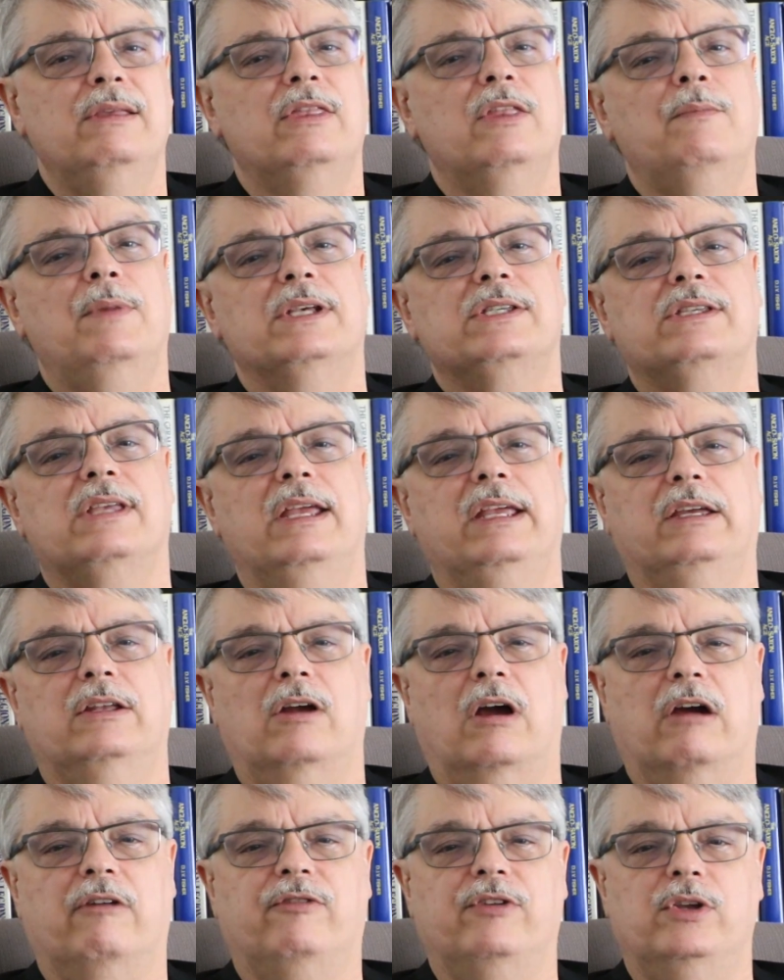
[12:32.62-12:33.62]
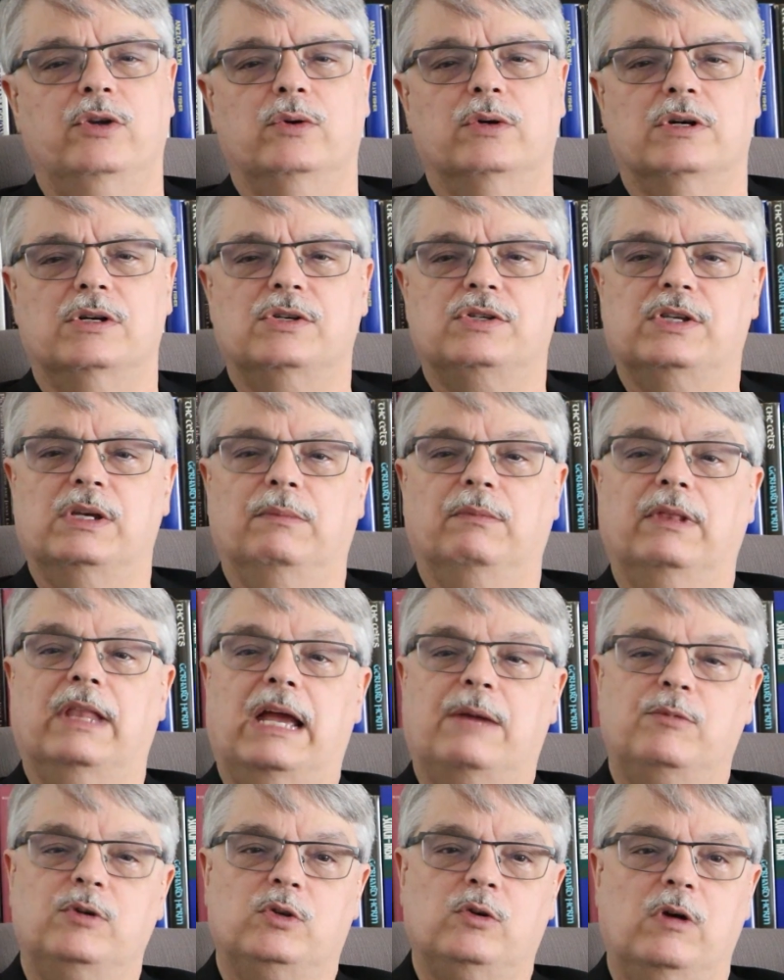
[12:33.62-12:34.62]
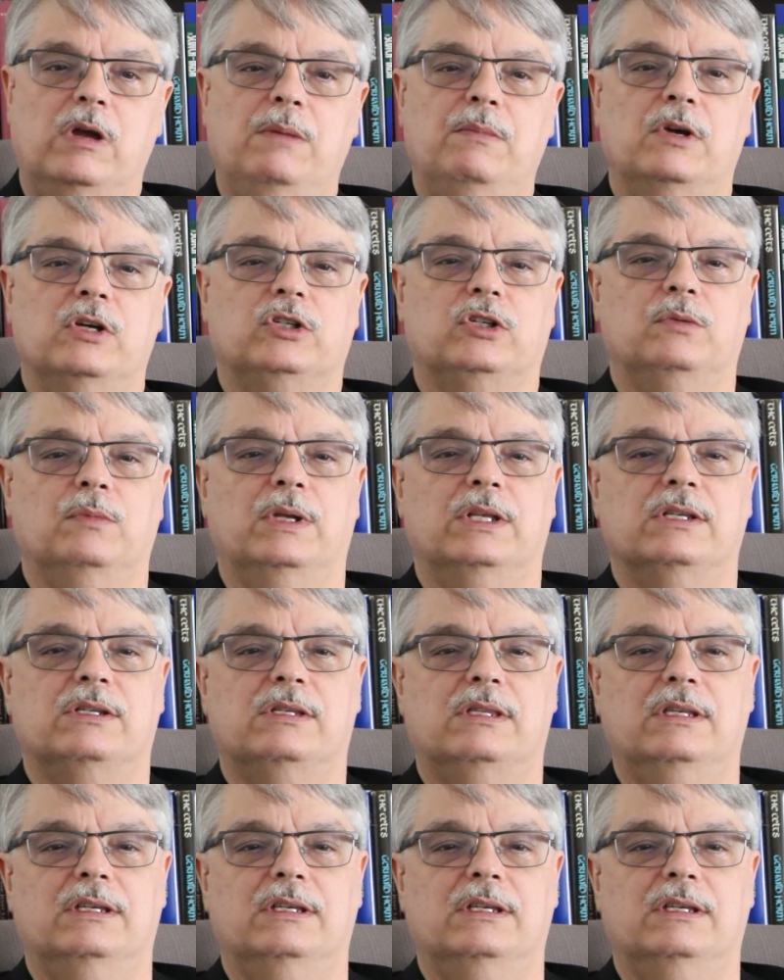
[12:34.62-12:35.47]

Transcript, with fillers: The best I can offer you are some laboratory measurements